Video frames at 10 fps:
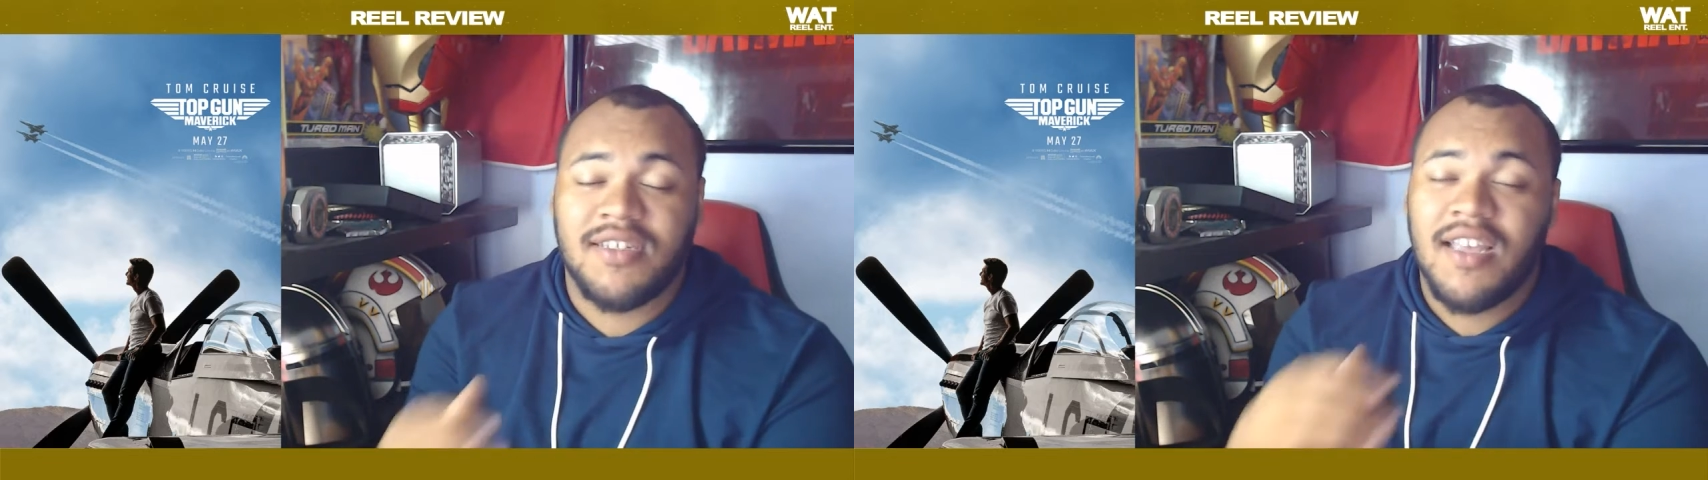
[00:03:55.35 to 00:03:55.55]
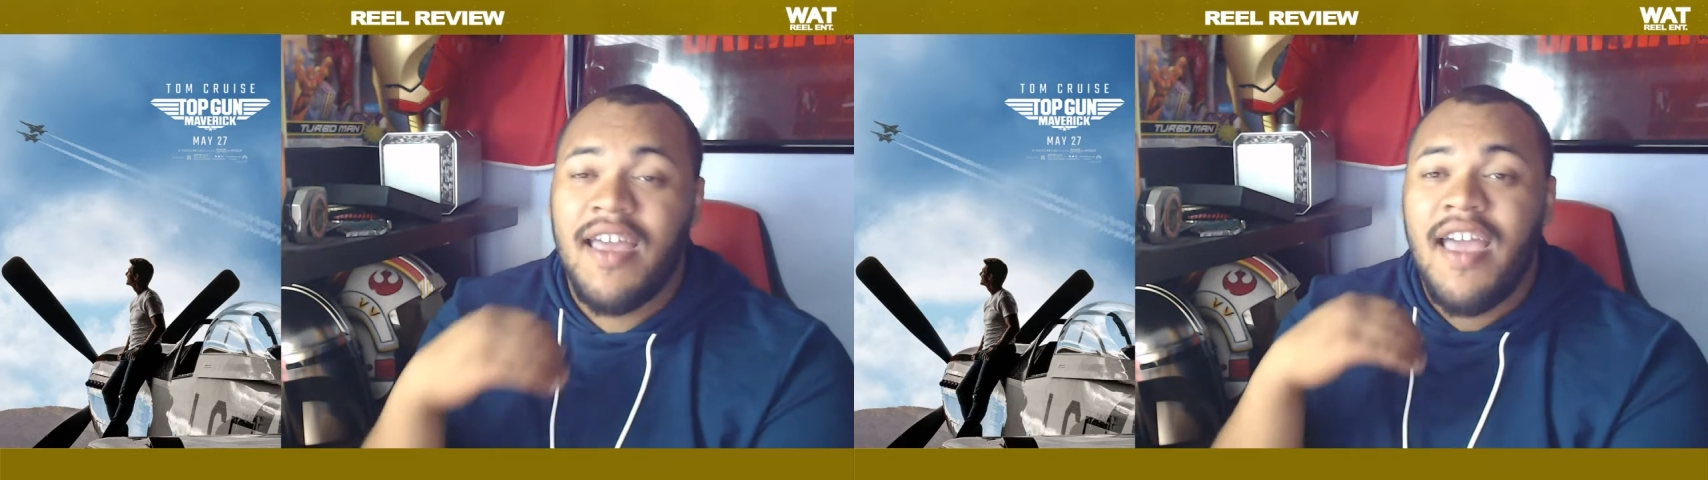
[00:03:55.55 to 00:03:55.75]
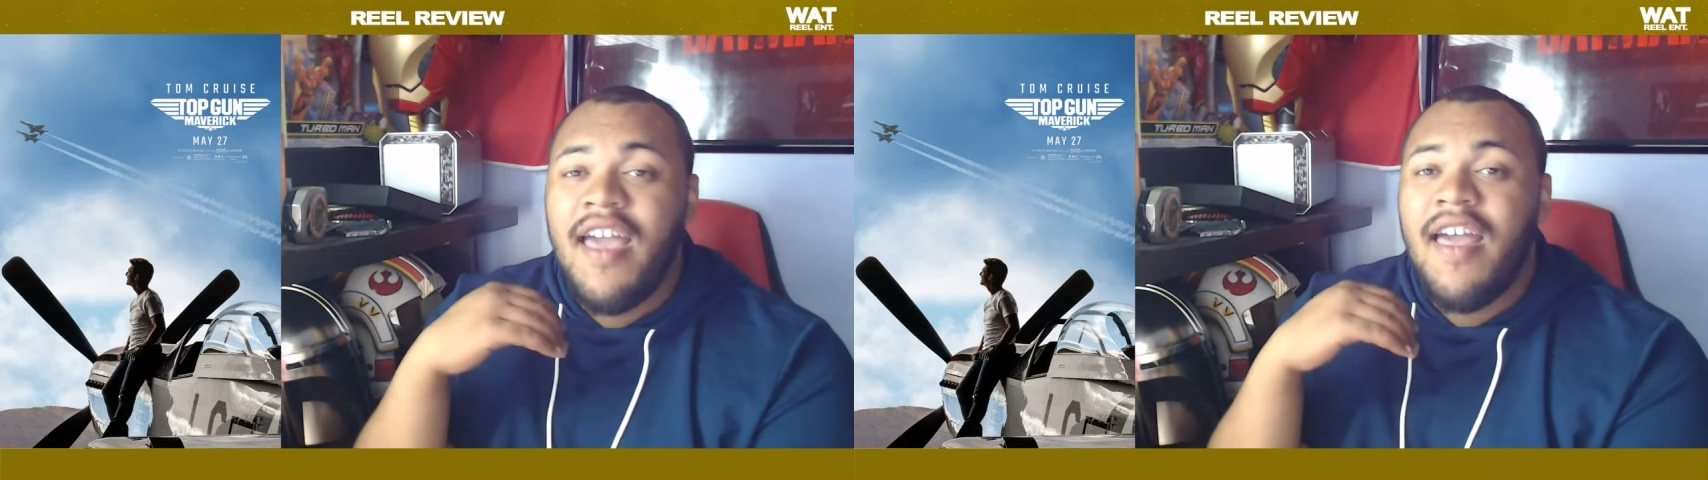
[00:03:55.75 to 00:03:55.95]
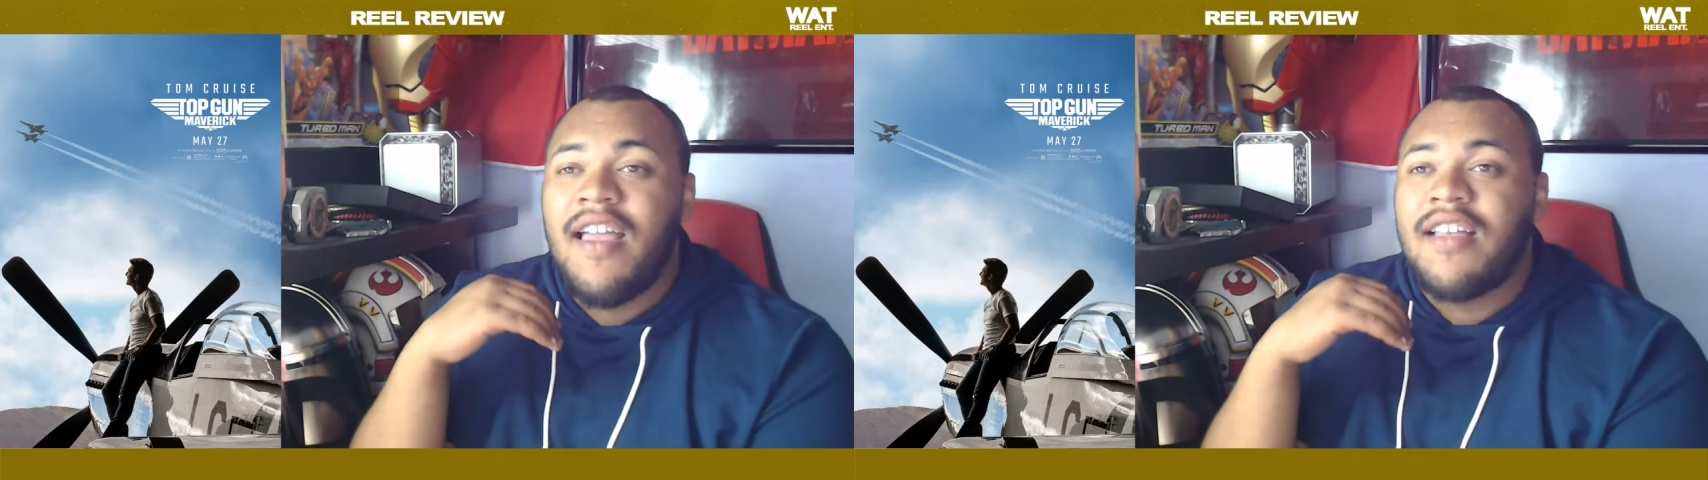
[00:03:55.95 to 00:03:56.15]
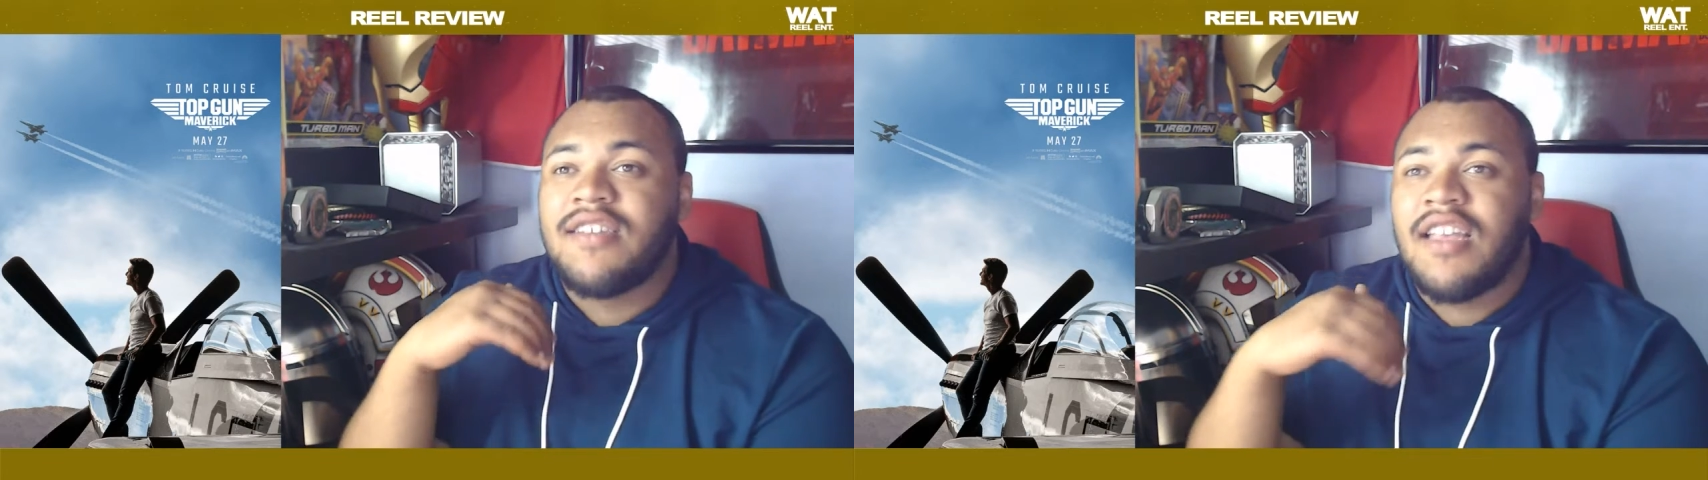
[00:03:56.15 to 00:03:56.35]
Just
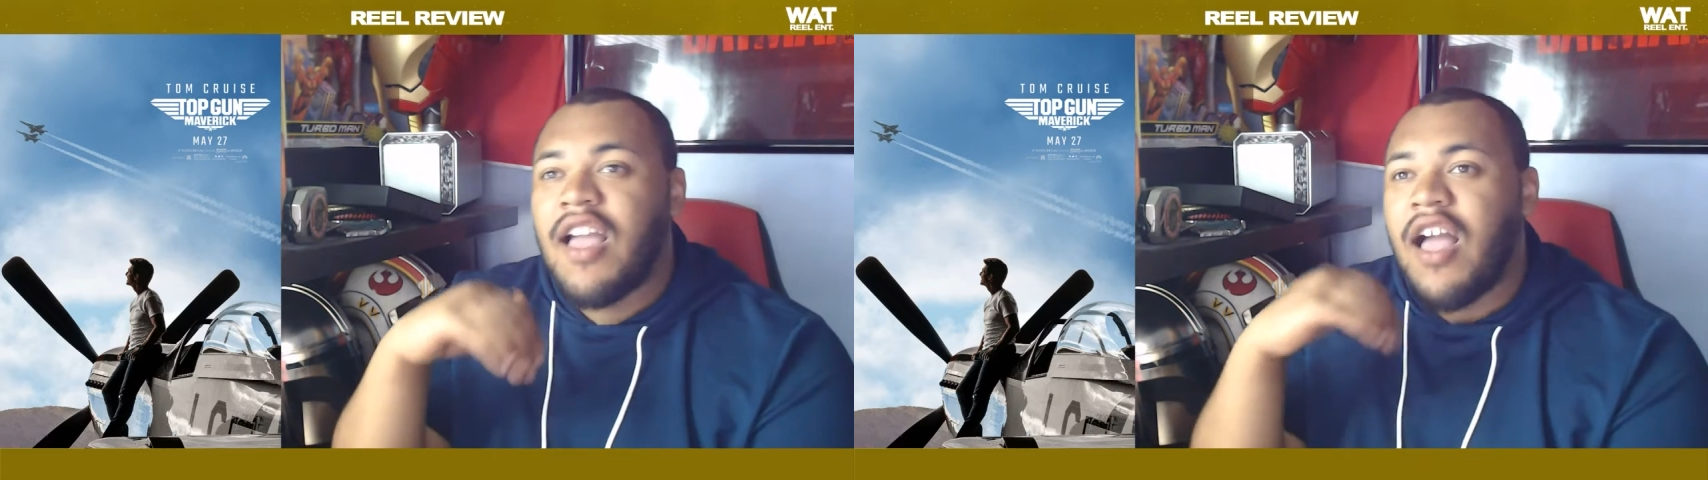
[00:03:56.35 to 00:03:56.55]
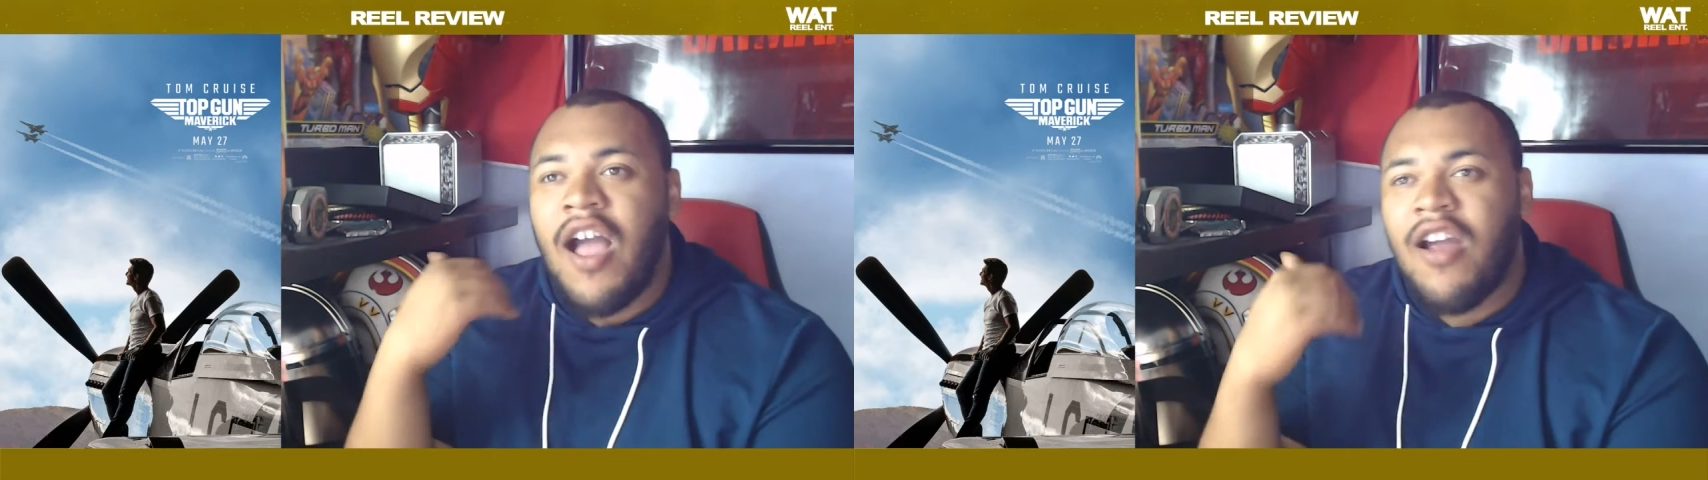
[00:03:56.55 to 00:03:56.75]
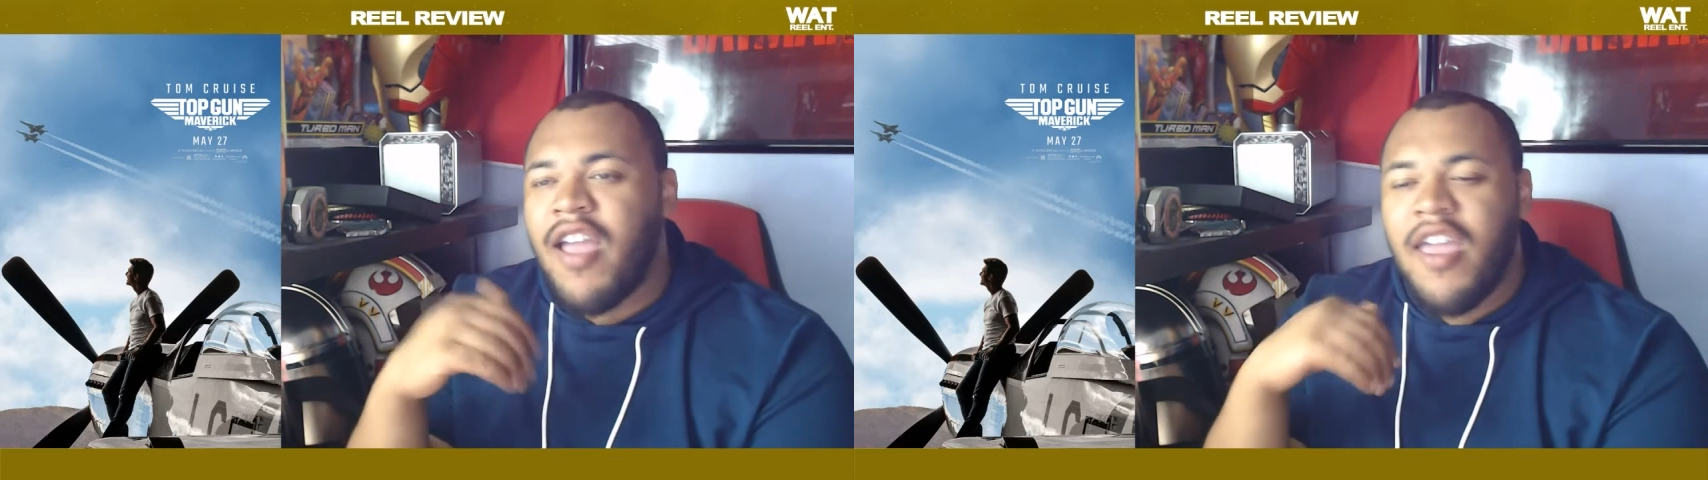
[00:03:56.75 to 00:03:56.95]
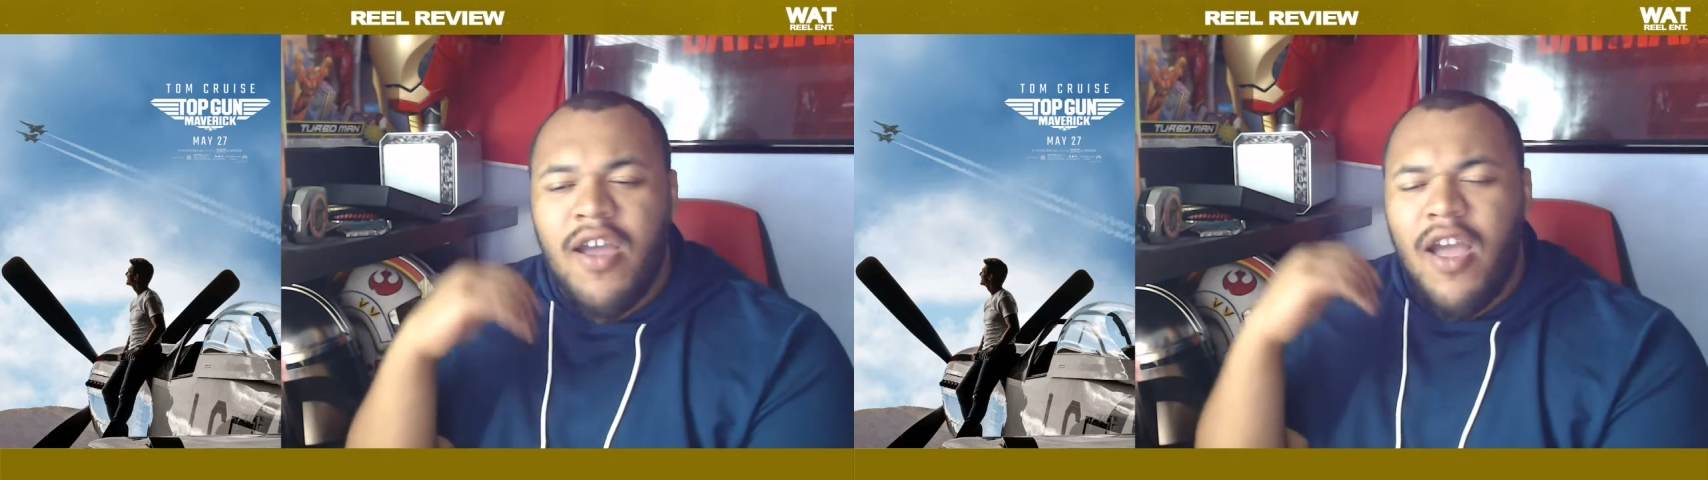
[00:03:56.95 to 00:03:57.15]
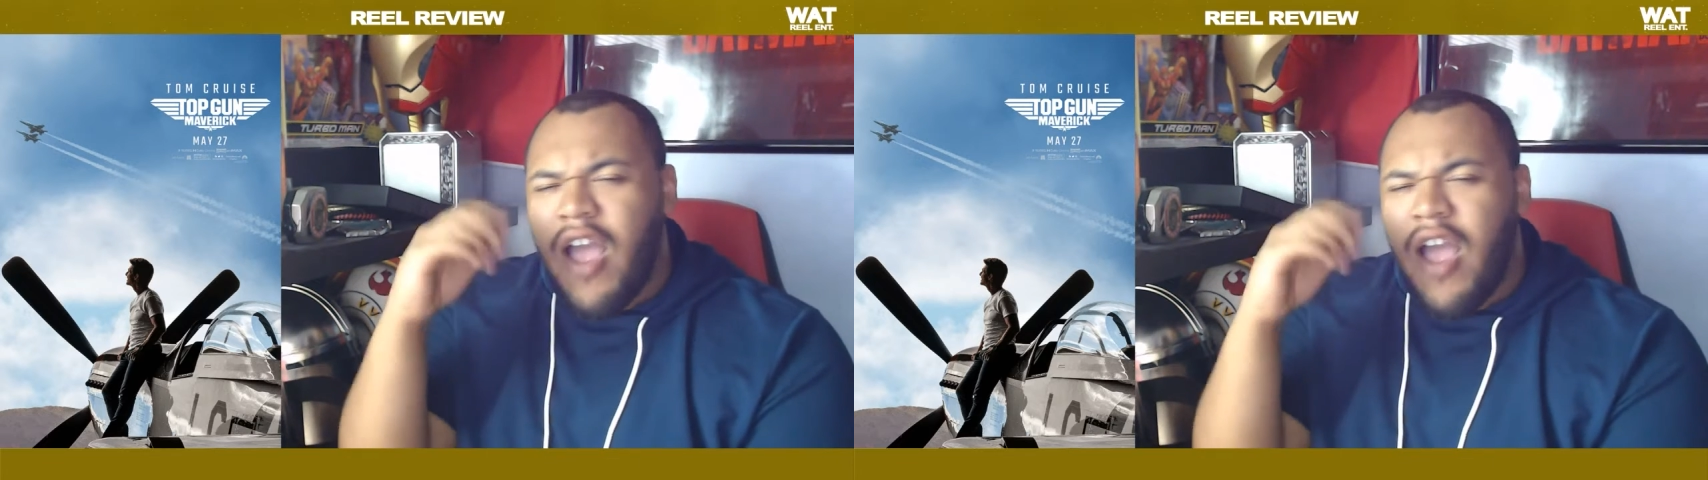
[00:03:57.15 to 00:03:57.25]
it's like, all right,